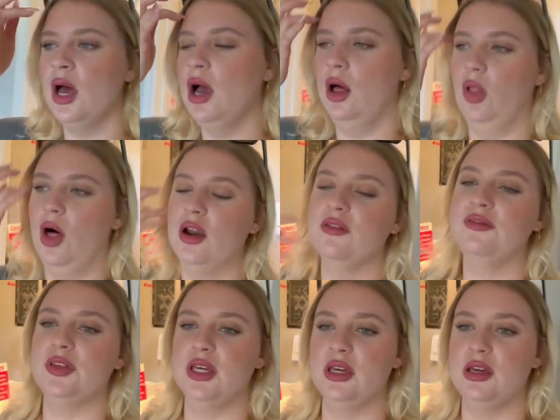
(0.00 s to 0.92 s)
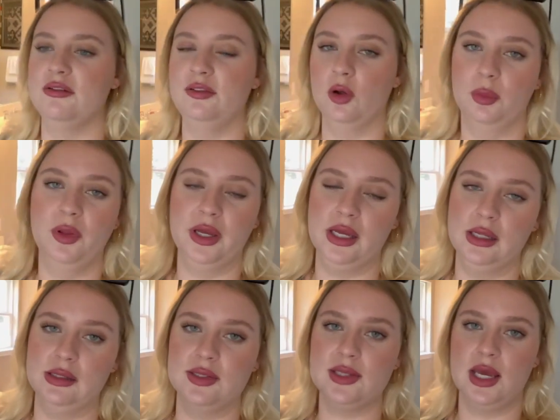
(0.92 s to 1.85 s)
a lot of the floor
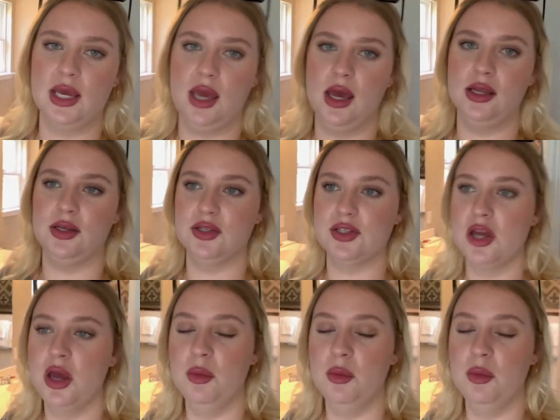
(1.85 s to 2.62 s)
plans and